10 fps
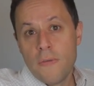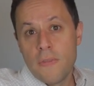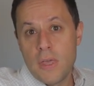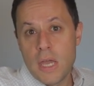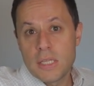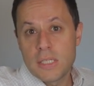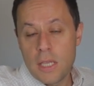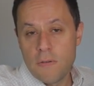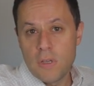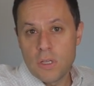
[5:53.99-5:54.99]
that
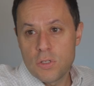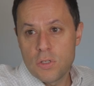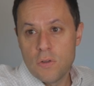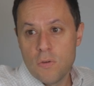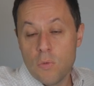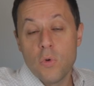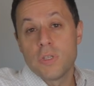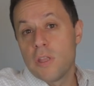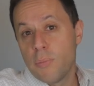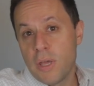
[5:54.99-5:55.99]
saving towards
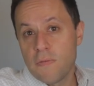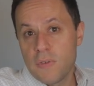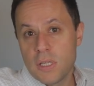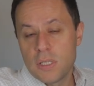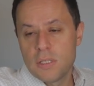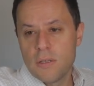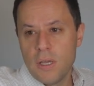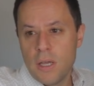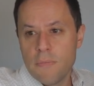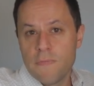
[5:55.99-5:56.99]
other benefits
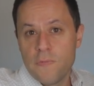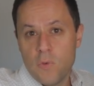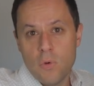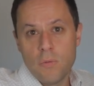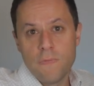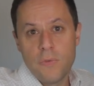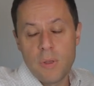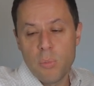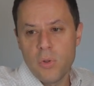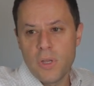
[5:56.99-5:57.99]
for the
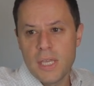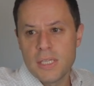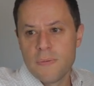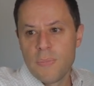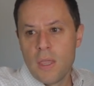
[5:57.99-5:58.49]
employees.